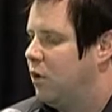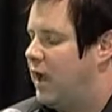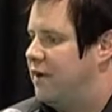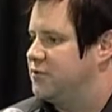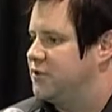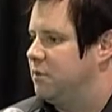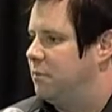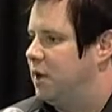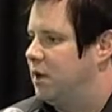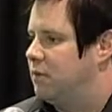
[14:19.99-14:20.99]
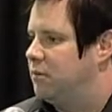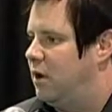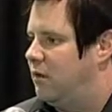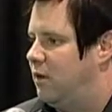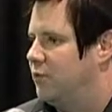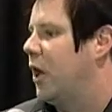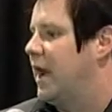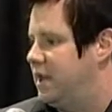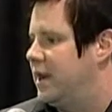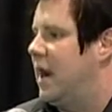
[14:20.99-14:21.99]
have some a
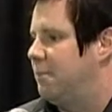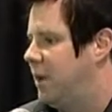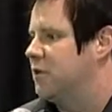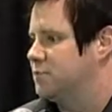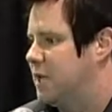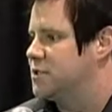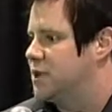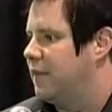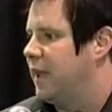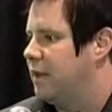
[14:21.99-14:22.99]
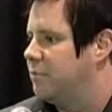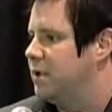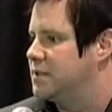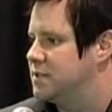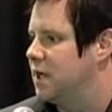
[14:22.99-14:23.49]
variety of compounds based on that. But